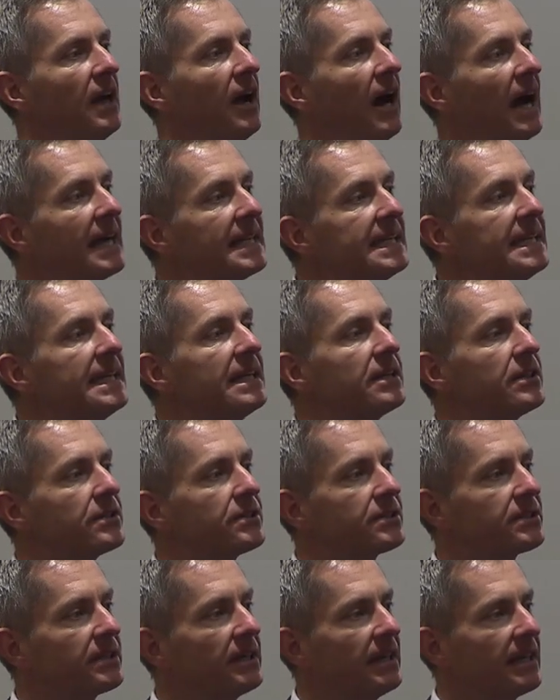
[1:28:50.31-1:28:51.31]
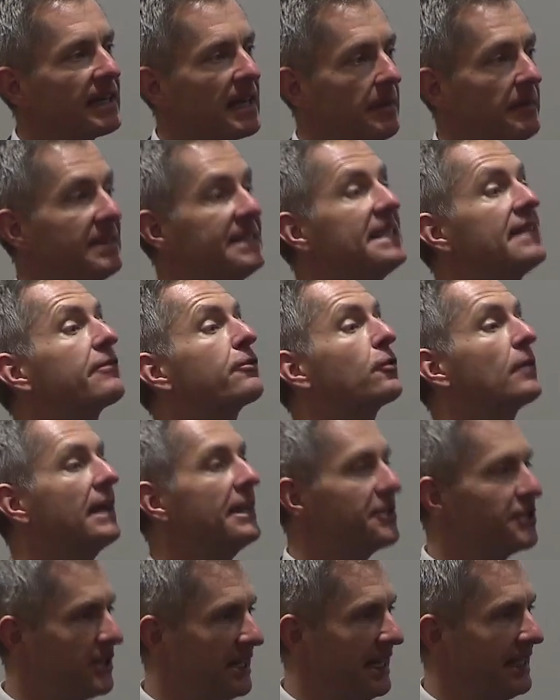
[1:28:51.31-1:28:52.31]
ideas can be
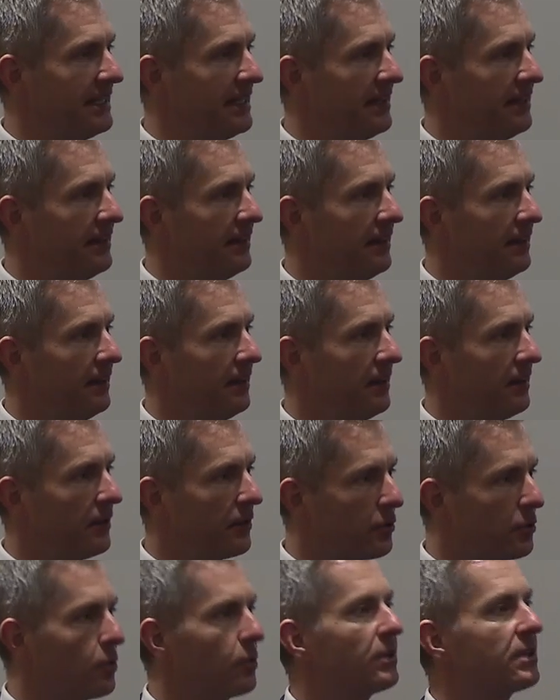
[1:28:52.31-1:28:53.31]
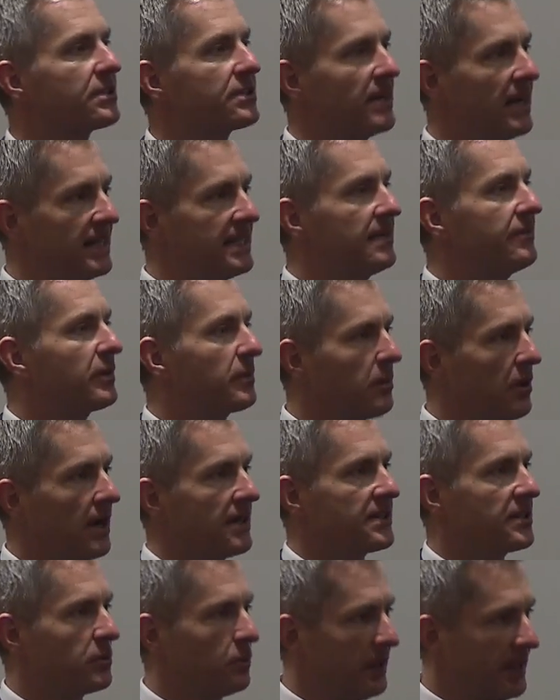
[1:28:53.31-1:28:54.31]
differentiated through the scientific process.